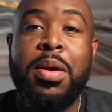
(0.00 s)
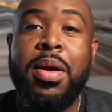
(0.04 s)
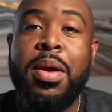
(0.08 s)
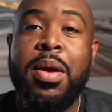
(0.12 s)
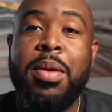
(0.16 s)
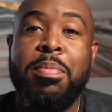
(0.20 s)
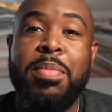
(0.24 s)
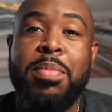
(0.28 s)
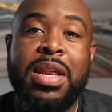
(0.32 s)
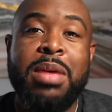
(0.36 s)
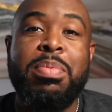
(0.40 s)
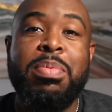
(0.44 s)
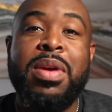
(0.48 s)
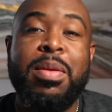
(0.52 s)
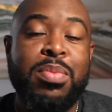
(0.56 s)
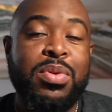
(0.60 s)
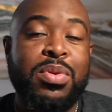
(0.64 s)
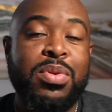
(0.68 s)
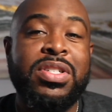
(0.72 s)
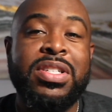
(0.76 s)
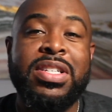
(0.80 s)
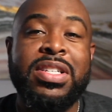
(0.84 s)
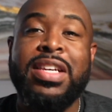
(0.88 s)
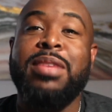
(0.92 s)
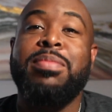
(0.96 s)
Many people
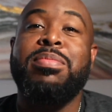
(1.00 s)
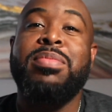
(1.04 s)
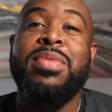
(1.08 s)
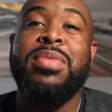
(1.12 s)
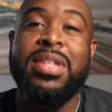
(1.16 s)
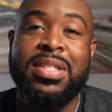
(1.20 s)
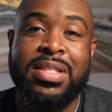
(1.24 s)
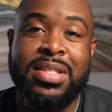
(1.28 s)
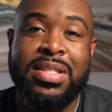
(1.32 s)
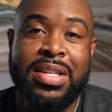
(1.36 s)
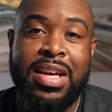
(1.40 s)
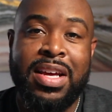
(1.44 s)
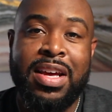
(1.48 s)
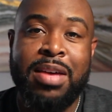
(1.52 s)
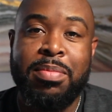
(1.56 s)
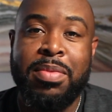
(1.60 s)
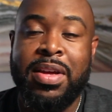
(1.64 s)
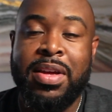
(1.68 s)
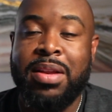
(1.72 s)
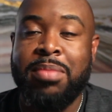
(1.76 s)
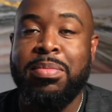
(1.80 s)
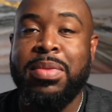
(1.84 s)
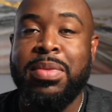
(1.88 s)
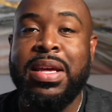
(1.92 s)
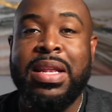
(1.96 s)
skip this step
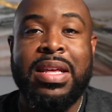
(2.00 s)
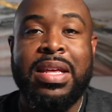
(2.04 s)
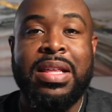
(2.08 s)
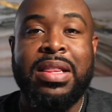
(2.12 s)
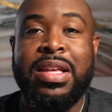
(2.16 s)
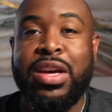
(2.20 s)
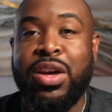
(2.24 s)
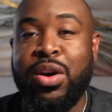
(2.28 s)
and immediately